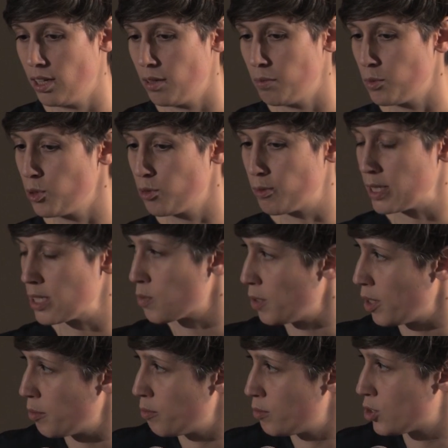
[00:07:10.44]
movements
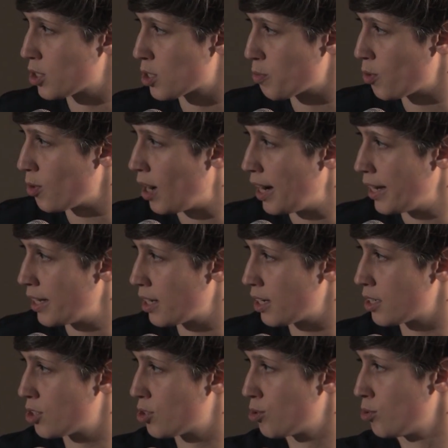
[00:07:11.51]
were just prior
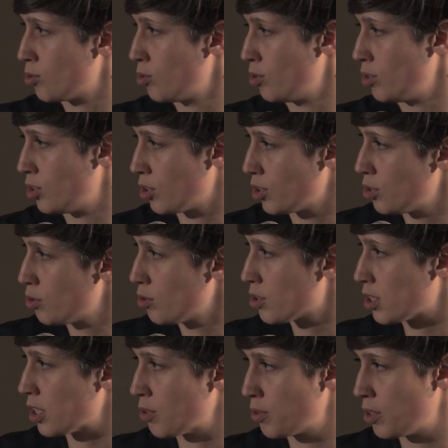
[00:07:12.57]
to your youth,
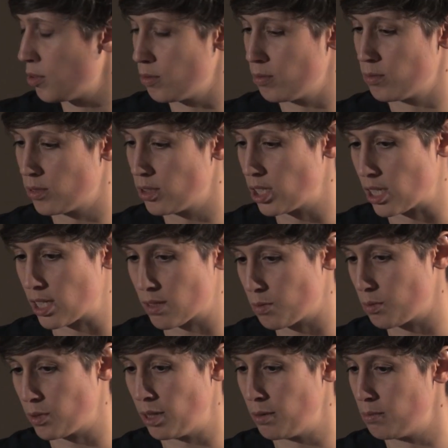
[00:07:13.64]
so you just
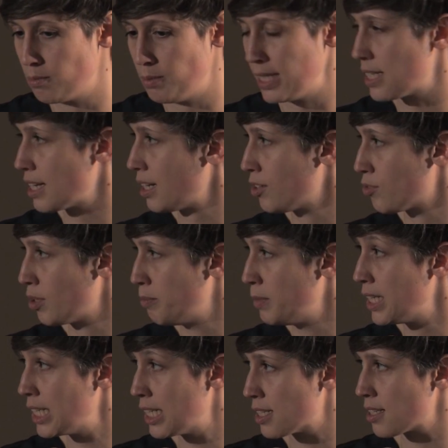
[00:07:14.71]
were basically
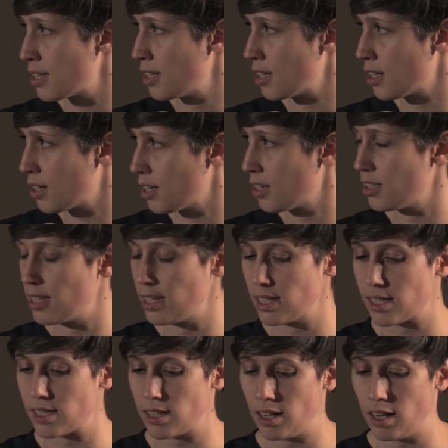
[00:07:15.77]
reminiscing
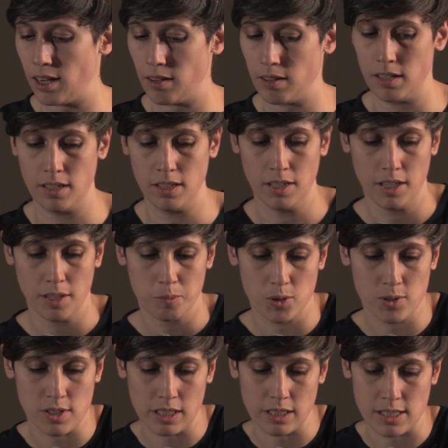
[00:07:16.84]
these
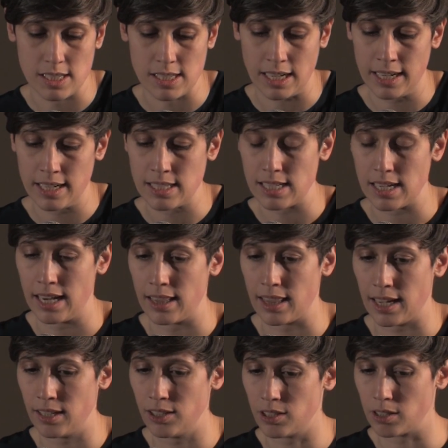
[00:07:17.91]
musical styles, and
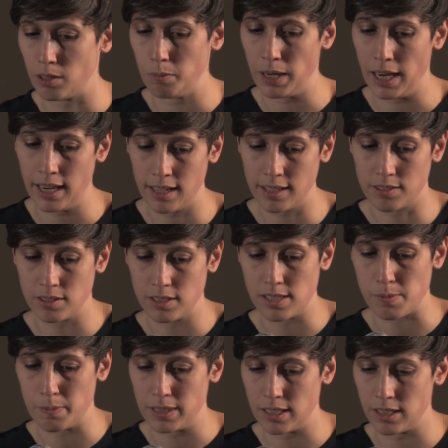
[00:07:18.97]
then you're compiling all
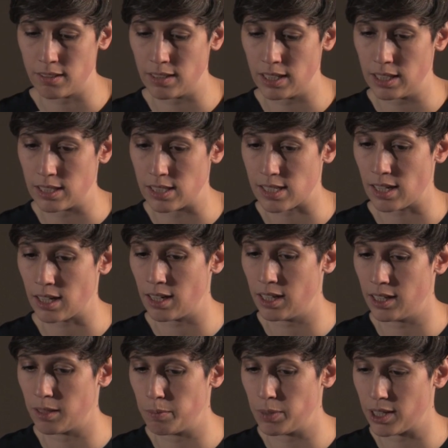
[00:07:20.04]
this material, and
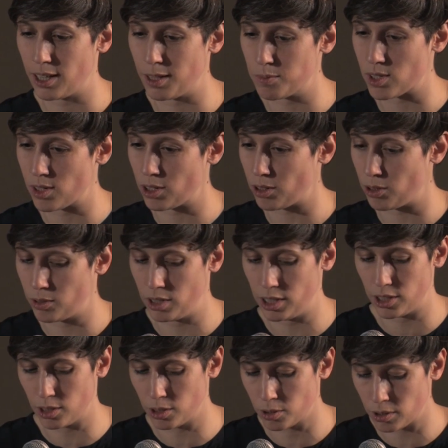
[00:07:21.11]
suddenly it becomes not only
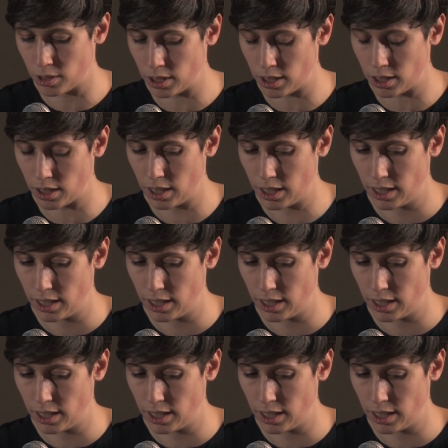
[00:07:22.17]
your